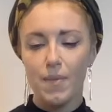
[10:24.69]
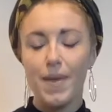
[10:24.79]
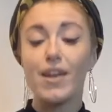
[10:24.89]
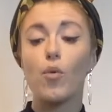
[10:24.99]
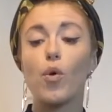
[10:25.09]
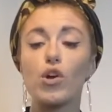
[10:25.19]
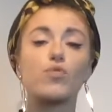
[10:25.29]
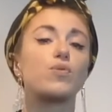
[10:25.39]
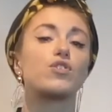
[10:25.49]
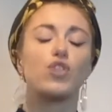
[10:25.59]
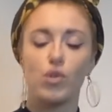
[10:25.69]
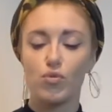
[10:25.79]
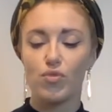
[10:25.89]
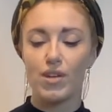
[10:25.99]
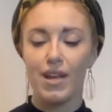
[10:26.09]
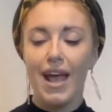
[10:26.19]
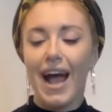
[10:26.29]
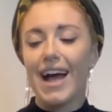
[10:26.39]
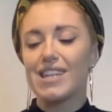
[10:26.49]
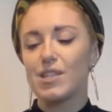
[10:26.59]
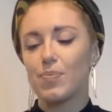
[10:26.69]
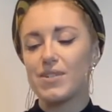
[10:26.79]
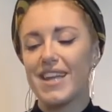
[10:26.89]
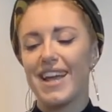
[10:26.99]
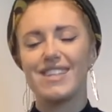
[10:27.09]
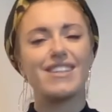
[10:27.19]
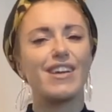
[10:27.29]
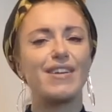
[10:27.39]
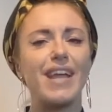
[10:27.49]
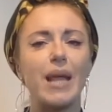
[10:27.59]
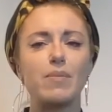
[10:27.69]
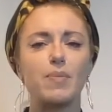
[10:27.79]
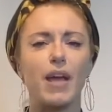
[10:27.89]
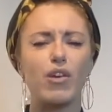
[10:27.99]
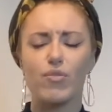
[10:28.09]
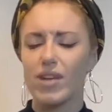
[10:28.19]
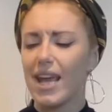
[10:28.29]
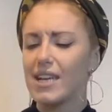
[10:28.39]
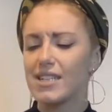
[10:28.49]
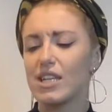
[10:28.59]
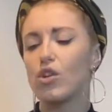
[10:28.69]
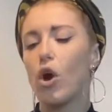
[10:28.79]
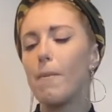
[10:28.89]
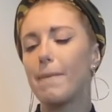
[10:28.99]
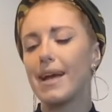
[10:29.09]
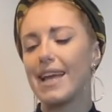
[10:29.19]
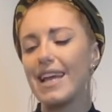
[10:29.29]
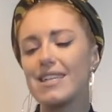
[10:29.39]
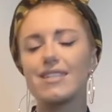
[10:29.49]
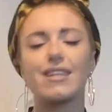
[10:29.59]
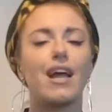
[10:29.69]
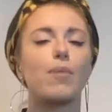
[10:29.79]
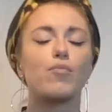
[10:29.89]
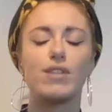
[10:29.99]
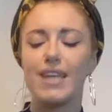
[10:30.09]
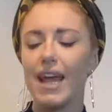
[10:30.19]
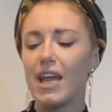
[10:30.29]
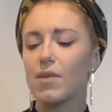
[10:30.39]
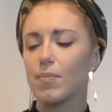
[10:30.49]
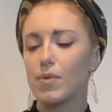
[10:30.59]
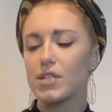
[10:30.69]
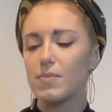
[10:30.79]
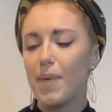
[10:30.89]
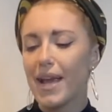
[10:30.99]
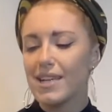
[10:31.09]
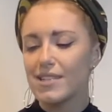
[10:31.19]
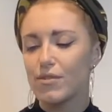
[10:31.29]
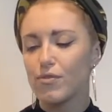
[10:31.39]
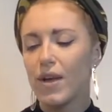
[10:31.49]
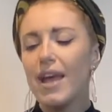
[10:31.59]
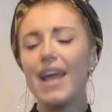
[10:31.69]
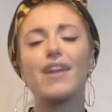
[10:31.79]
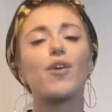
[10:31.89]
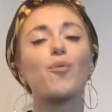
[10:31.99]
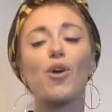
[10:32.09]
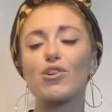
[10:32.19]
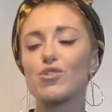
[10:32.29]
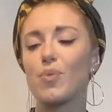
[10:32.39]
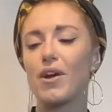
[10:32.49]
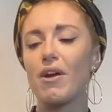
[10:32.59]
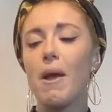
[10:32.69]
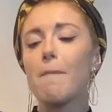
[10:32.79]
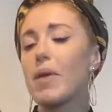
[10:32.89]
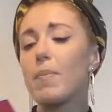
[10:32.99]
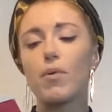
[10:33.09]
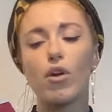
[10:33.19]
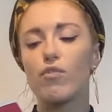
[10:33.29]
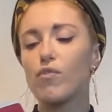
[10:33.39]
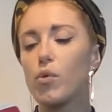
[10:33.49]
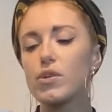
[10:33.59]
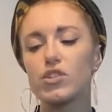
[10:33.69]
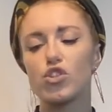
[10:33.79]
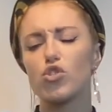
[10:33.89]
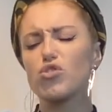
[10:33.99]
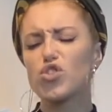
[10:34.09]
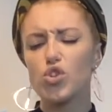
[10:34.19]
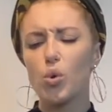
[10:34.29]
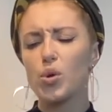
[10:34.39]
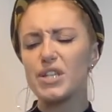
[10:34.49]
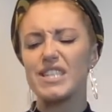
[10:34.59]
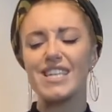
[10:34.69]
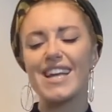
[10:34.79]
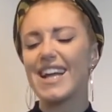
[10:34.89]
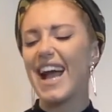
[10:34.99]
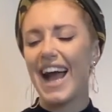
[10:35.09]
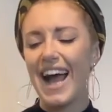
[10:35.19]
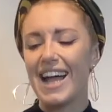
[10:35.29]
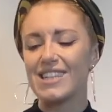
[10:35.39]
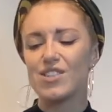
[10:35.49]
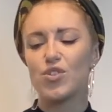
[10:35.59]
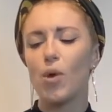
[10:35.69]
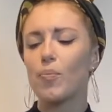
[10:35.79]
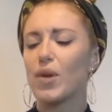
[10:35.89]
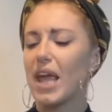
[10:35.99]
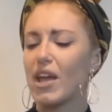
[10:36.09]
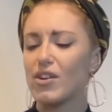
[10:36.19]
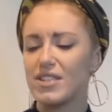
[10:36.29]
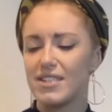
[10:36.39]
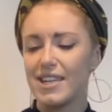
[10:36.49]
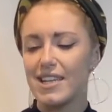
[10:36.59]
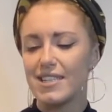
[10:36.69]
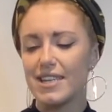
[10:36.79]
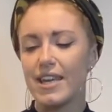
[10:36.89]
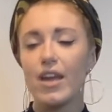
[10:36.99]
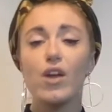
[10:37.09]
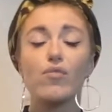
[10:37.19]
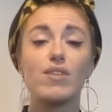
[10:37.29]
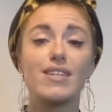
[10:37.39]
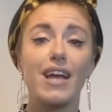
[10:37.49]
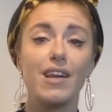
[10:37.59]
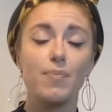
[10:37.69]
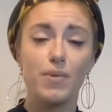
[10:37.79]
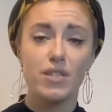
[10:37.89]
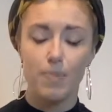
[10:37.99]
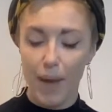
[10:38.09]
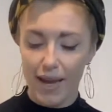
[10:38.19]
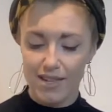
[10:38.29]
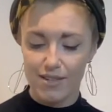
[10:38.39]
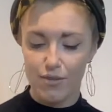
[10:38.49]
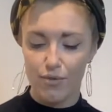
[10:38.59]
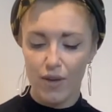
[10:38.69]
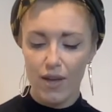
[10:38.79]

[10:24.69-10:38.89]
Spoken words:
In a world where children had to protect their names by creating Not My Islam, retain perspective. In a world where people are forced to your shores seeking a hand, not bringing hostility, retain perspective.